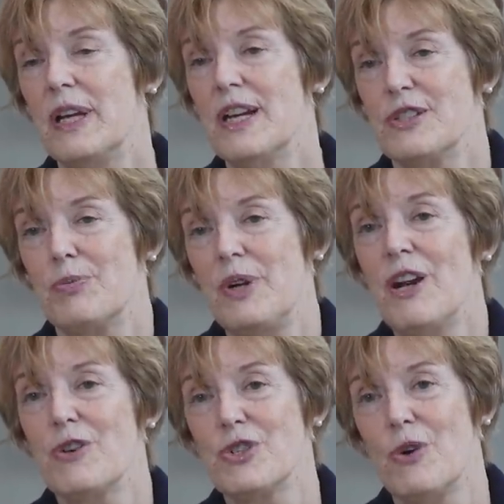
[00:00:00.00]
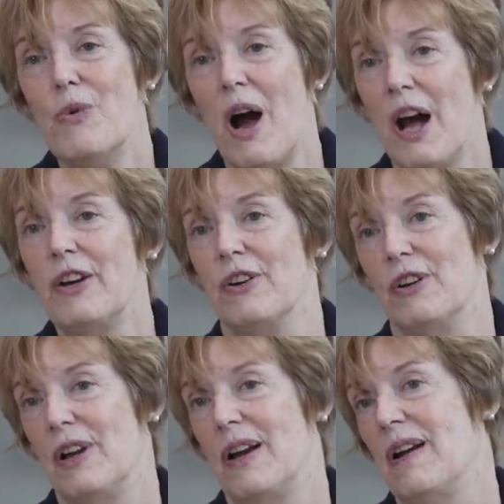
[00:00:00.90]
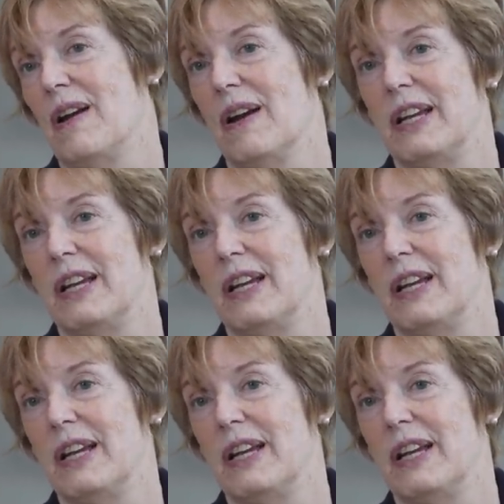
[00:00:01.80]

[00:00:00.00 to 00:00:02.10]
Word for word: Because we are so honored uh,